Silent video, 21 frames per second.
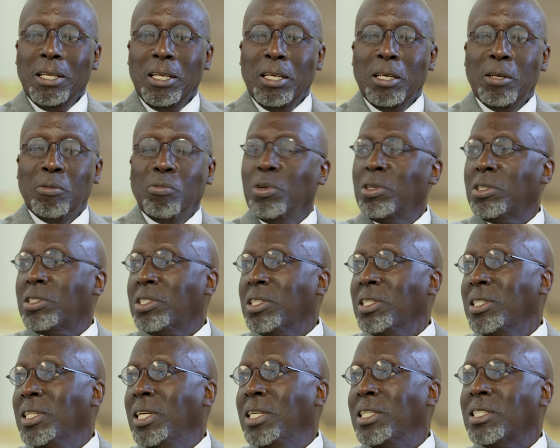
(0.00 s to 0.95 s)
And we're
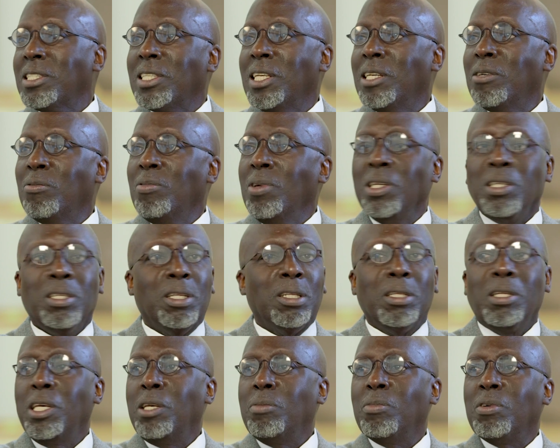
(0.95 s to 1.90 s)
sitting there saying, what in the
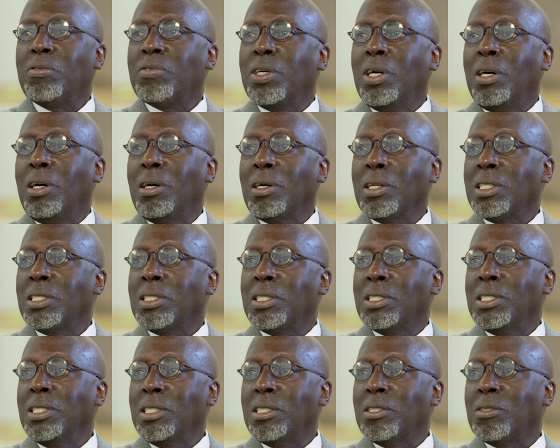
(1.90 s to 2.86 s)
name of God is
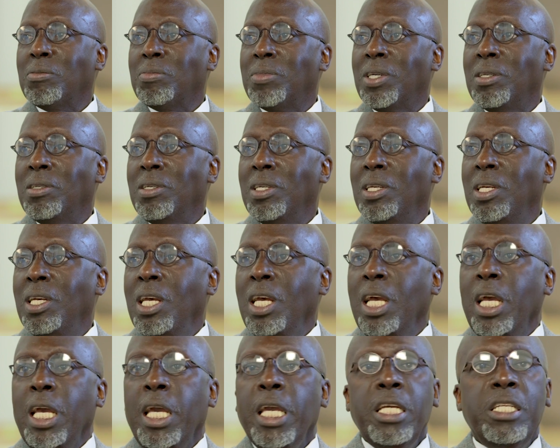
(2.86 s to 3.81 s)
this about?
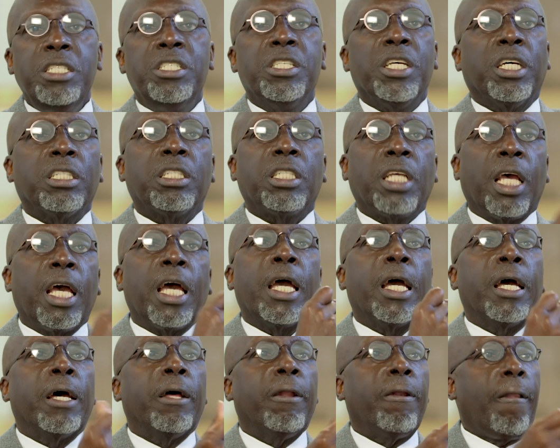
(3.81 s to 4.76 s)
He just
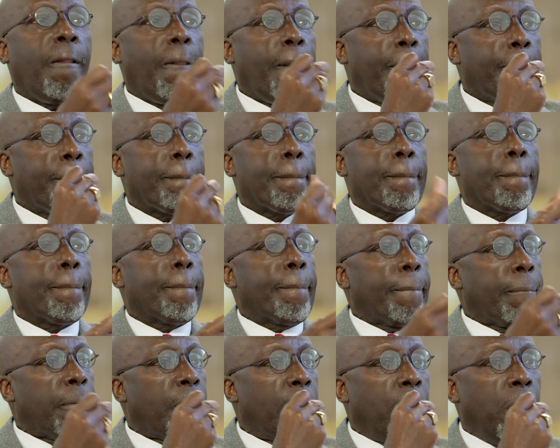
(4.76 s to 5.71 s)
had
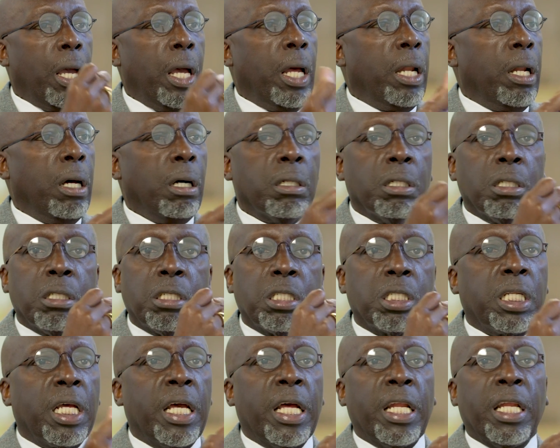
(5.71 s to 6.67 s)
an
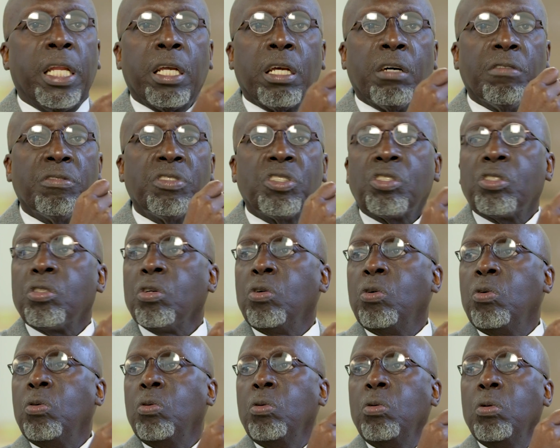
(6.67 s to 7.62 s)
understanding of
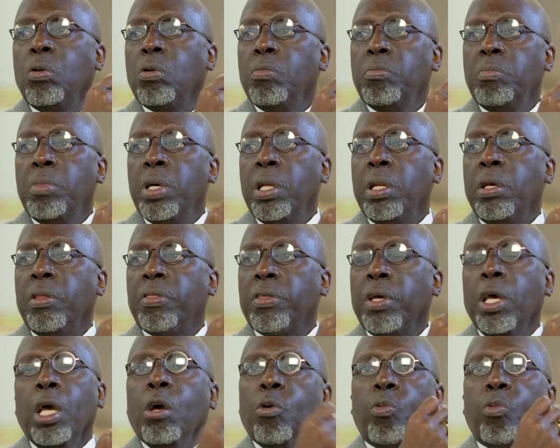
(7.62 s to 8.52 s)
so many things.